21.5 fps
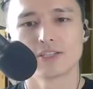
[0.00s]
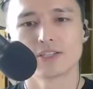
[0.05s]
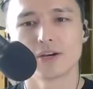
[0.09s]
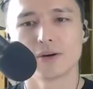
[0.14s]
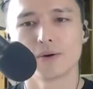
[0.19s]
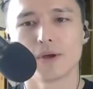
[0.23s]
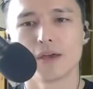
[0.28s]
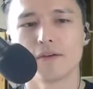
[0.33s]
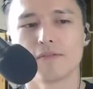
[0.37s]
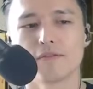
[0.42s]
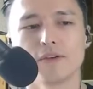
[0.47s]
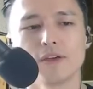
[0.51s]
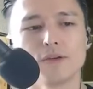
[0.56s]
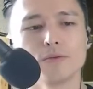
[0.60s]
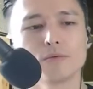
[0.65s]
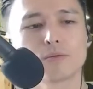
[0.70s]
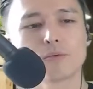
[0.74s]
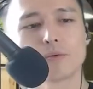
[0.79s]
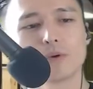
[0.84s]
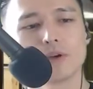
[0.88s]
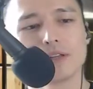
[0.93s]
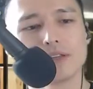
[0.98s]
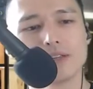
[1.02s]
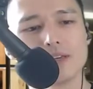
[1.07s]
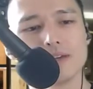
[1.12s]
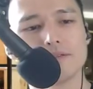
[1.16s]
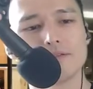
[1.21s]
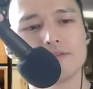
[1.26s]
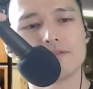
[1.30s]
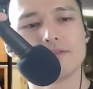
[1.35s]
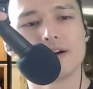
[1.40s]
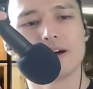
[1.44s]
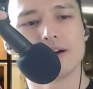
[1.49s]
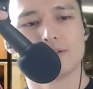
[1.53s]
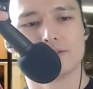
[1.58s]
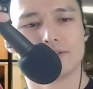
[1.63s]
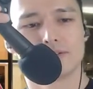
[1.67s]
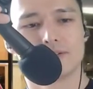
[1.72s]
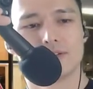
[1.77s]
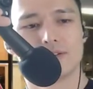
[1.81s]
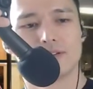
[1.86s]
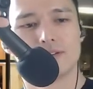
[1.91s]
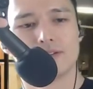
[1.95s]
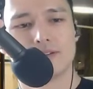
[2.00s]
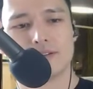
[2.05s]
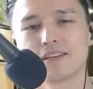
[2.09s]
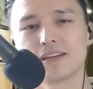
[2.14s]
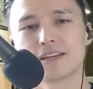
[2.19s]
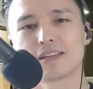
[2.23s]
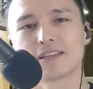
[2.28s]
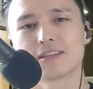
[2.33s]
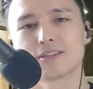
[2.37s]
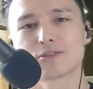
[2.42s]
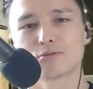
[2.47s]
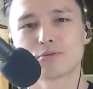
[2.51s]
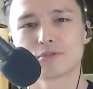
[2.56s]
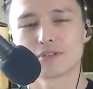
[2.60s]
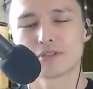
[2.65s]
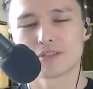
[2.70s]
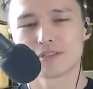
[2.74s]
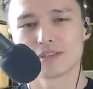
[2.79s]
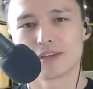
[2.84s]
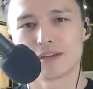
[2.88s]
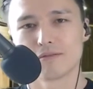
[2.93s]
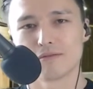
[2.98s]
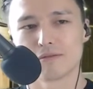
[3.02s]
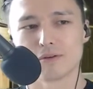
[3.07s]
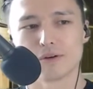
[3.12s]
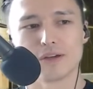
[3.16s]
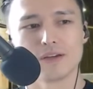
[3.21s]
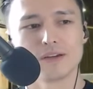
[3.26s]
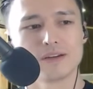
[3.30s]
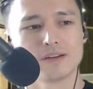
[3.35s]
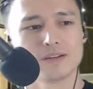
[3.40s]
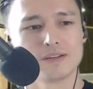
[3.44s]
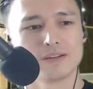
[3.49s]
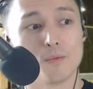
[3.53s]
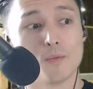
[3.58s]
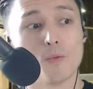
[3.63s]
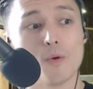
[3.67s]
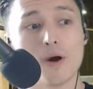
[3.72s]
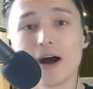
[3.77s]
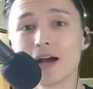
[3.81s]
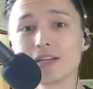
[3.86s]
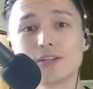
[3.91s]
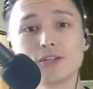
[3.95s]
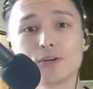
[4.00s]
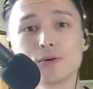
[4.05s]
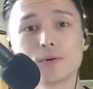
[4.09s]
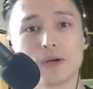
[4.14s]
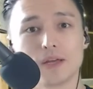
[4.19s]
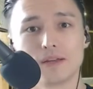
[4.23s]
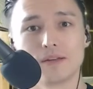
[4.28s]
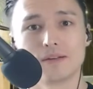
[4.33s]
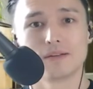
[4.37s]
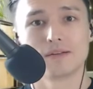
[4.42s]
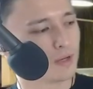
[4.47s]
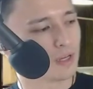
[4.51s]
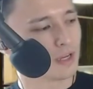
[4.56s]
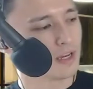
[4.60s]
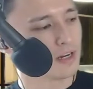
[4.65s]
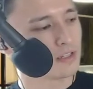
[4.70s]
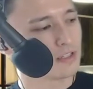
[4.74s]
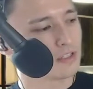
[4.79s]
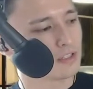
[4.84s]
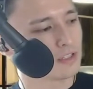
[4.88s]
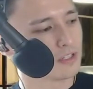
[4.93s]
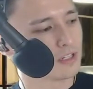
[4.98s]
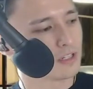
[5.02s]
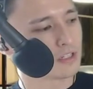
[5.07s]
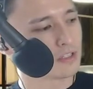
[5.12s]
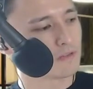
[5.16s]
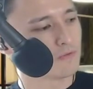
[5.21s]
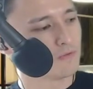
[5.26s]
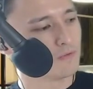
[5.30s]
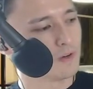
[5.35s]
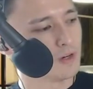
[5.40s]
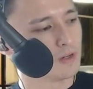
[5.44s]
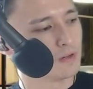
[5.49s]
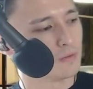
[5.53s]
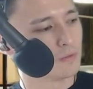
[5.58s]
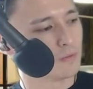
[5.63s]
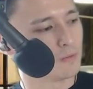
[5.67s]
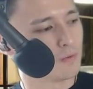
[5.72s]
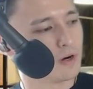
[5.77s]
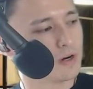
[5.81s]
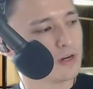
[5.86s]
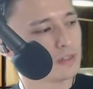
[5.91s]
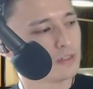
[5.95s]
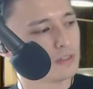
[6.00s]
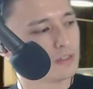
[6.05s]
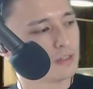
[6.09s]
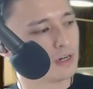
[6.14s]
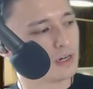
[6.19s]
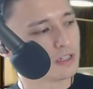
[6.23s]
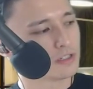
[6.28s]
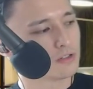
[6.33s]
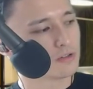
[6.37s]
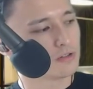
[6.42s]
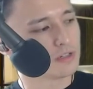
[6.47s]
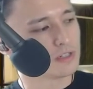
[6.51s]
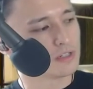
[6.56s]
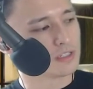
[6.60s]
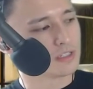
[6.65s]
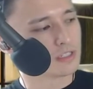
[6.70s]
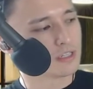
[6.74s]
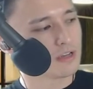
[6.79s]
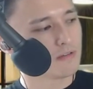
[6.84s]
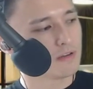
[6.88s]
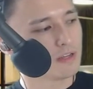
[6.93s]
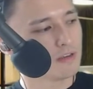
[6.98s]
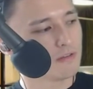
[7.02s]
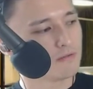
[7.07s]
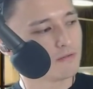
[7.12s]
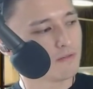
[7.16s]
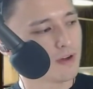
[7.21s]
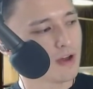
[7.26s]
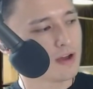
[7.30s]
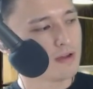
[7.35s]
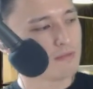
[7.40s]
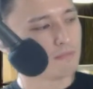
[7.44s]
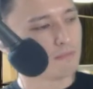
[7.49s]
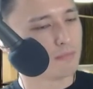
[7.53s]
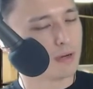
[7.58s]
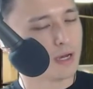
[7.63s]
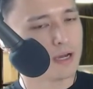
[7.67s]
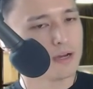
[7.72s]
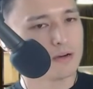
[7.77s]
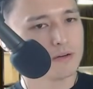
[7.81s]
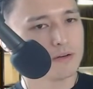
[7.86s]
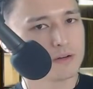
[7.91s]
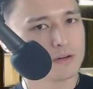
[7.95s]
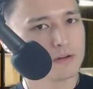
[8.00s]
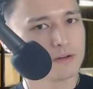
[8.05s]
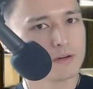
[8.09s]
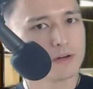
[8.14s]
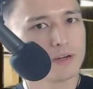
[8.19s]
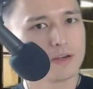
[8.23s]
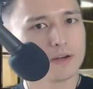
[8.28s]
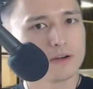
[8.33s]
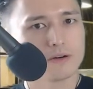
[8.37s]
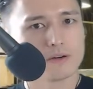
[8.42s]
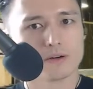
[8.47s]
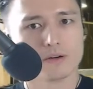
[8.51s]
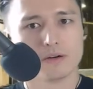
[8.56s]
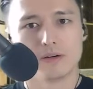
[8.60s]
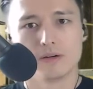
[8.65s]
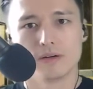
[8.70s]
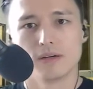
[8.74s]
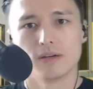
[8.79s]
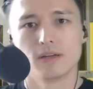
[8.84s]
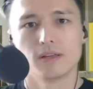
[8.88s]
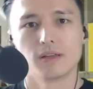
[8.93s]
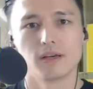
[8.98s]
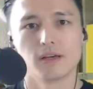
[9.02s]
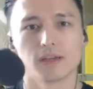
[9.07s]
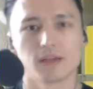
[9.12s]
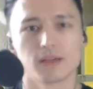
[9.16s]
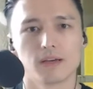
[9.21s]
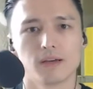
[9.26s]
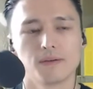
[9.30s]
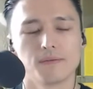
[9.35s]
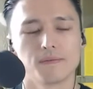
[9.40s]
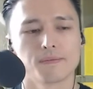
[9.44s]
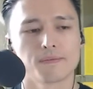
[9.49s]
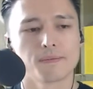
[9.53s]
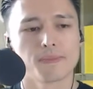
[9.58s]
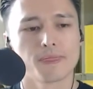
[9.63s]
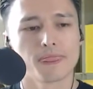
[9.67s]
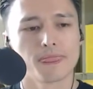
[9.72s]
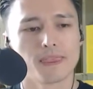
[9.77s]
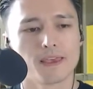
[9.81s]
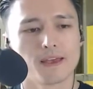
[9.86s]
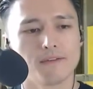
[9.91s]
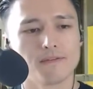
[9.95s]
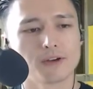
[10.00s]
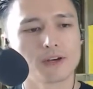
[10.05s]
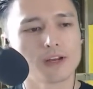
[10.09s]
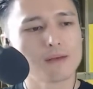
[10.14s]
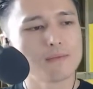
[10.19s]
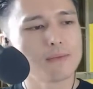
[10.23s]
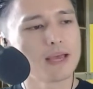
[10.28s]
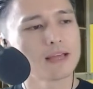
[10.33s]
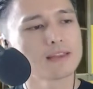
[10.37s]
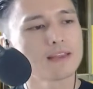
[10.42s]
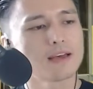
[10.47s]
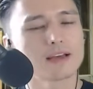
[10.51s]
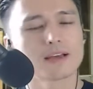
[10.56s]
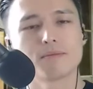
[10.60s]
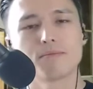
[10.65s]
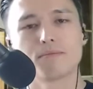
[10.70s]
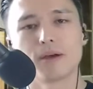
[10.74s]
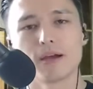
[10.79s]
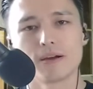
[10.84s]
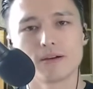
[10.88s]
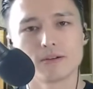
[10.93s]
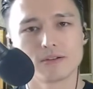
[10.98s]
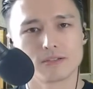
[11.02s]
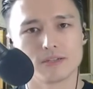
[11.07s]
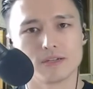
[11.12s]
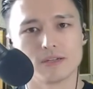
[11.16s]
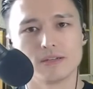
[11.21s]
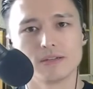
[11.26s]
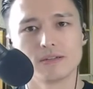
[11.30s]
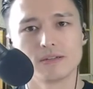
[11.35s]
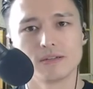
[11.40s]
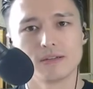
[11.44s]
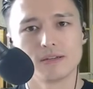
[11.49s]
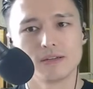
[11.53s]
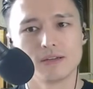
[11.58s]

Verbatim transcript: So if he really felt like this was slavery, why do it? we got a six foot, 175 pounder here. Like, if you're going to make that comparison,